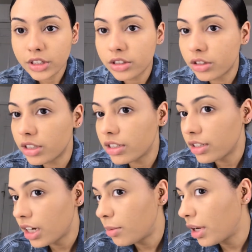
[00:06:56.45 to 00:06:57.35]
So this
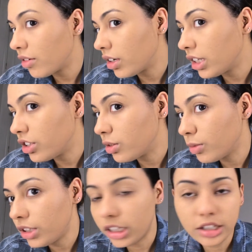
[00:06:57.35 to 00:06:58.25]
is how my foundation
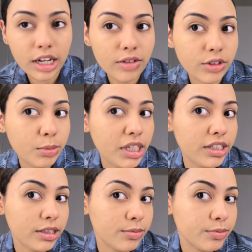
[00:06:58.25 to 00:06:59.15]
will look after
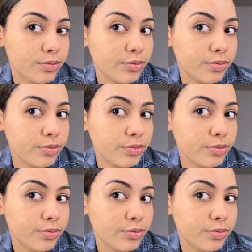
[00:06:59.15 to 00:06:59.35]
blending.